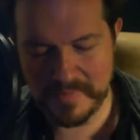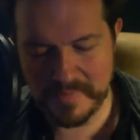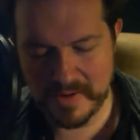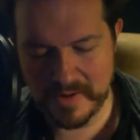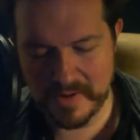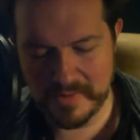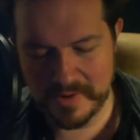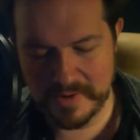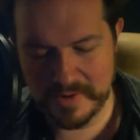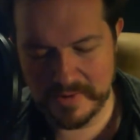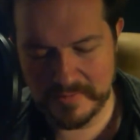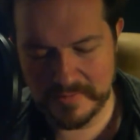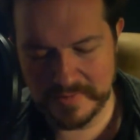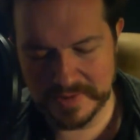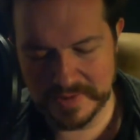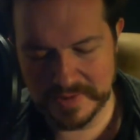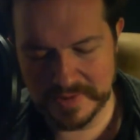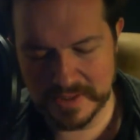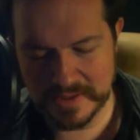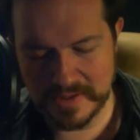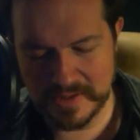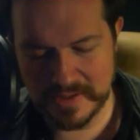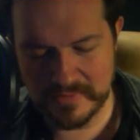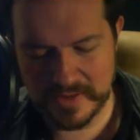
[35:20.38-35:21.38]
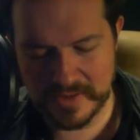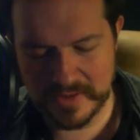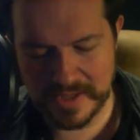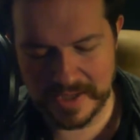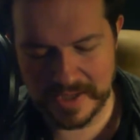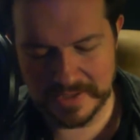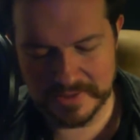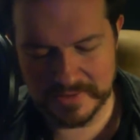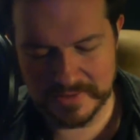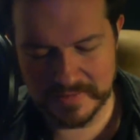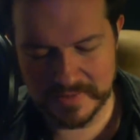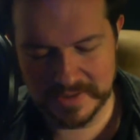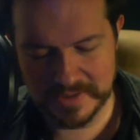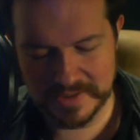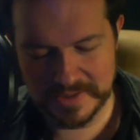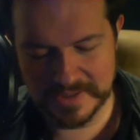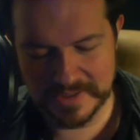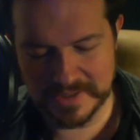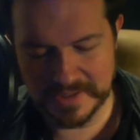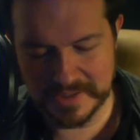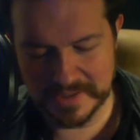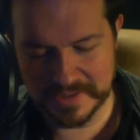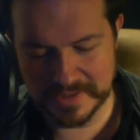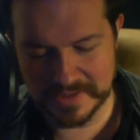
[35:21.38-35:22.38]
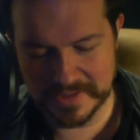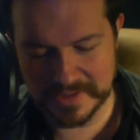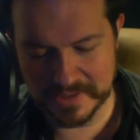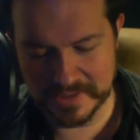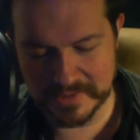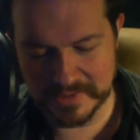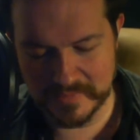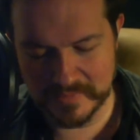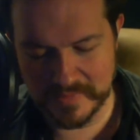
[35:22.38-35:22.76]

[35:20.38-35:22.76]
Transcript: Mario is okay. So this is the discussion